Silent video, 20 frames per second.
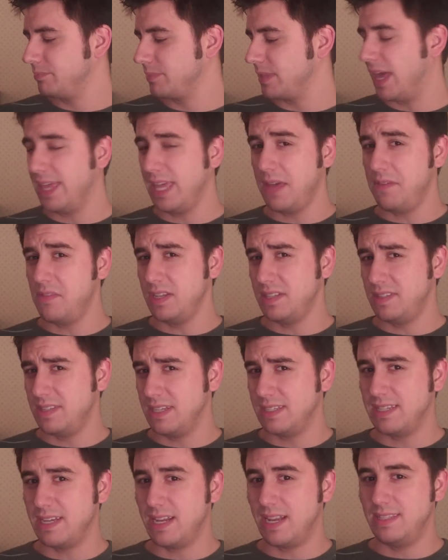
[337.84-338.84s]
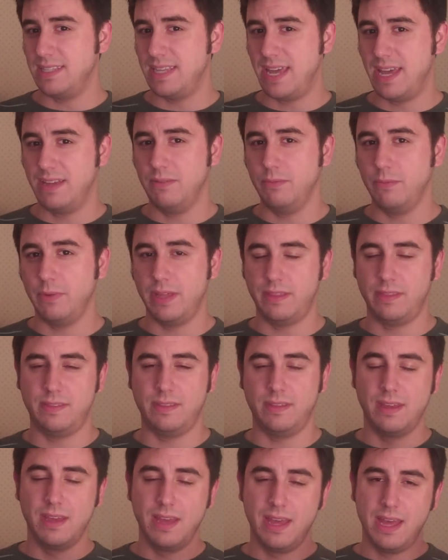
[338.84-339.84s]
I gave it a 6 out of 10, with
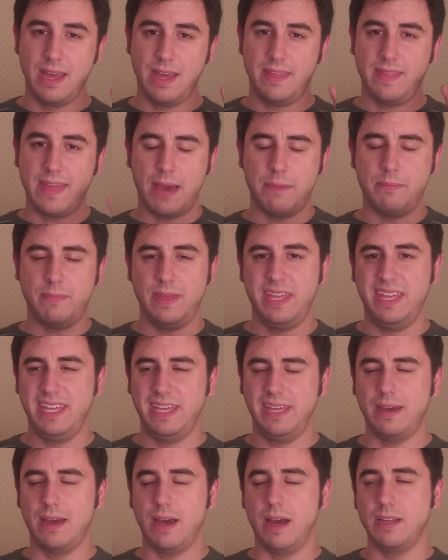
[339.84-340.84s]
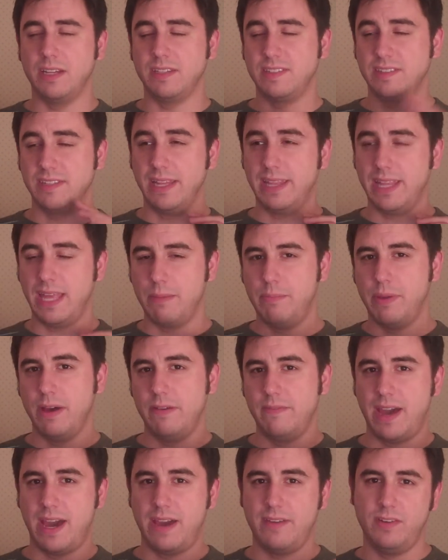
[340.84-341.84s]
that being slightly
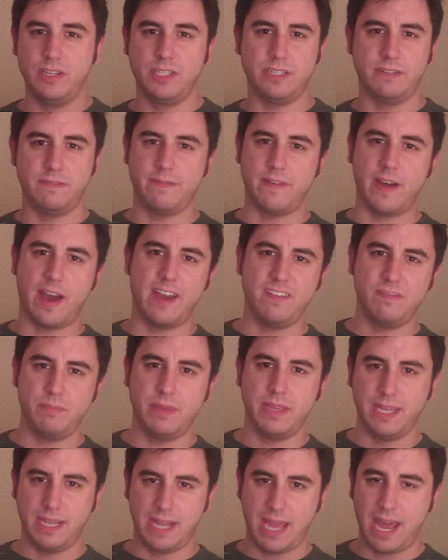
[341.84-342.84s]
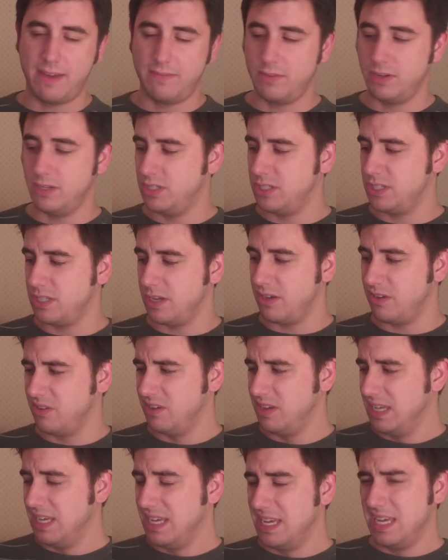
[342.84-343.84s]
above average and 5 being an average, so
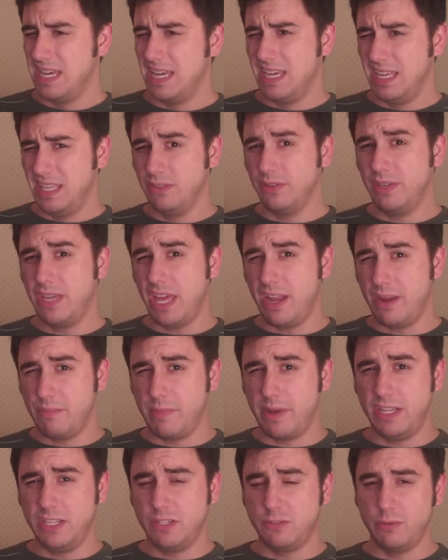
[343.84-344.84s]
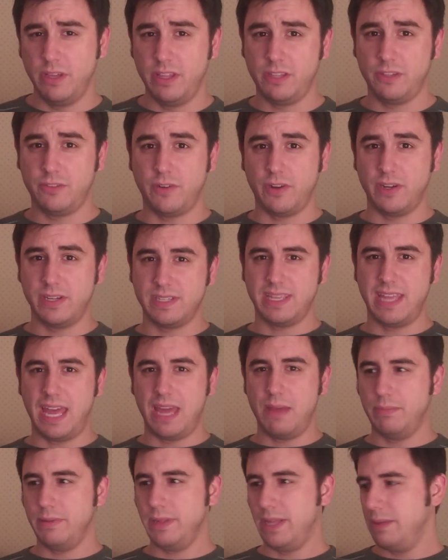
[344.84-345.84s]
you'll get your money's worth as far as
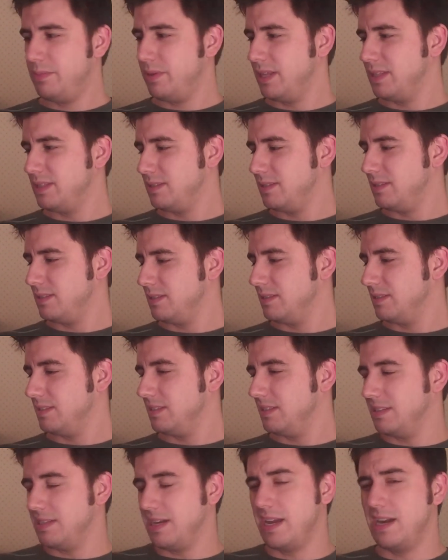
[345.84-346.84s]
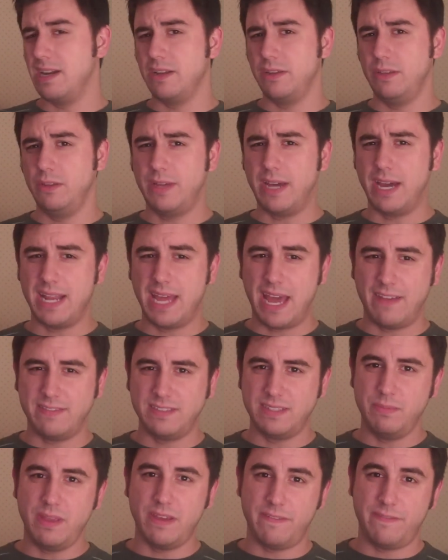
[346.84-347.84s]
gameplay, but it's, I don't know, you kind of have
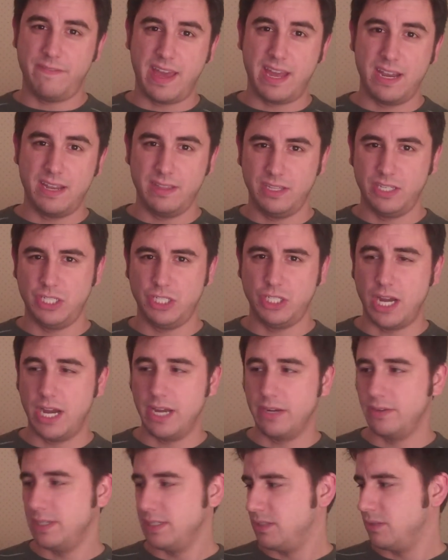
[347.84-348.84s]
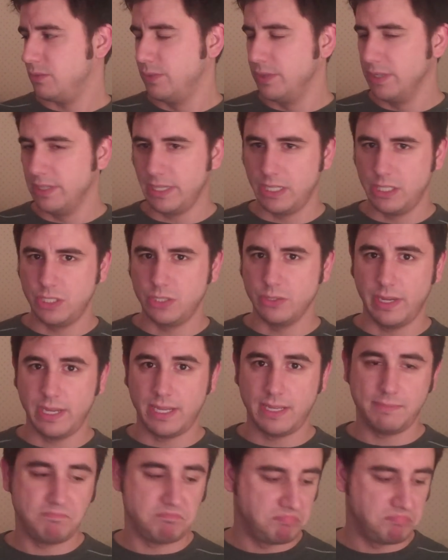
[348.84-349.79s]
to be a fan of this genre to really enjoy it.